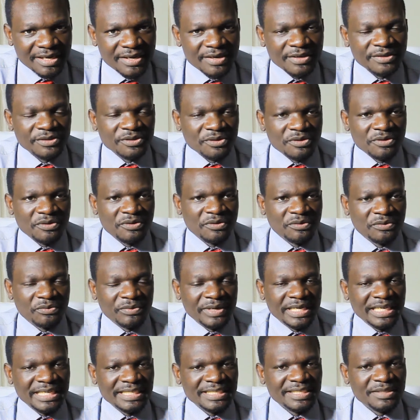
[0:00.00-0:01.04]
So
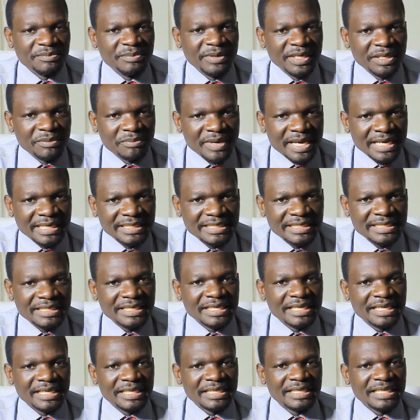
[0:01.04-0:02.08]
when it is being baked,
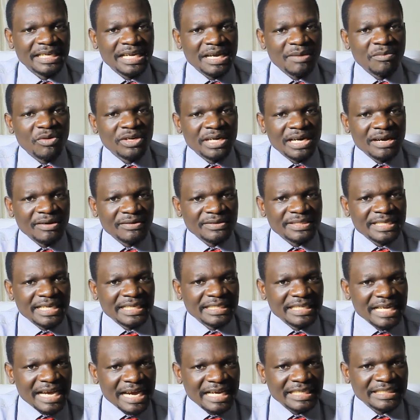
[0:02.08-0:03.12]
the carbon
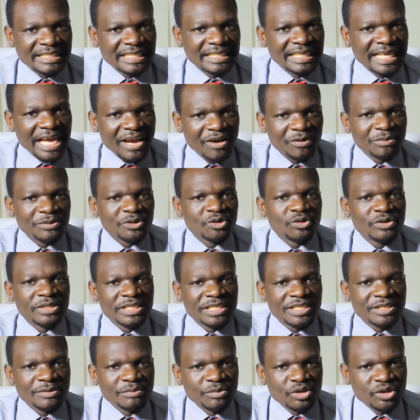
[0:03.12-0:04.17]
dioxide actually helps to
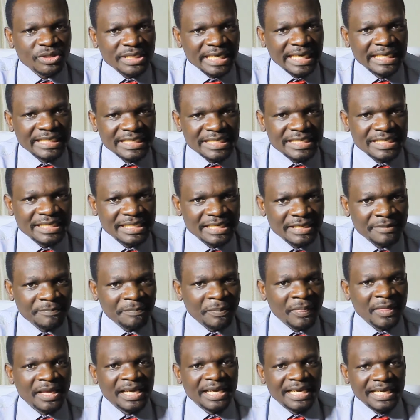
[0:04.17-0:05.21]
distribute heat
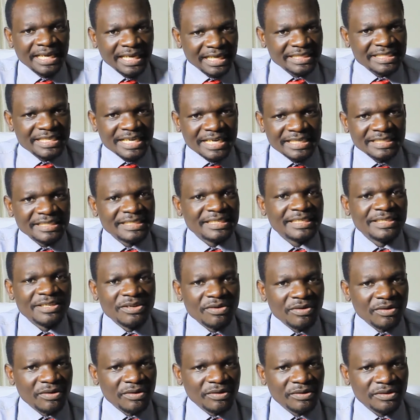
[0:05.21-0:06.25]
inside the
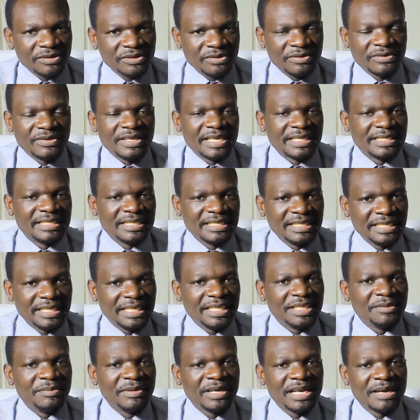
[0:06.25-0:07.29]
dough so that
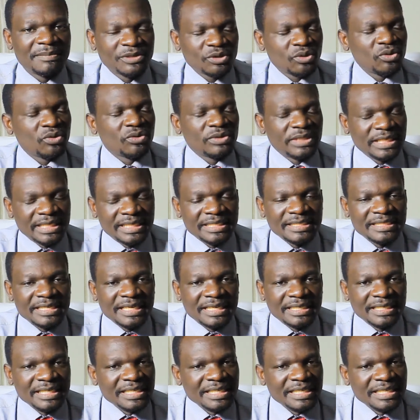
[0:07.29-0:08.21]
it becomes cooked inside.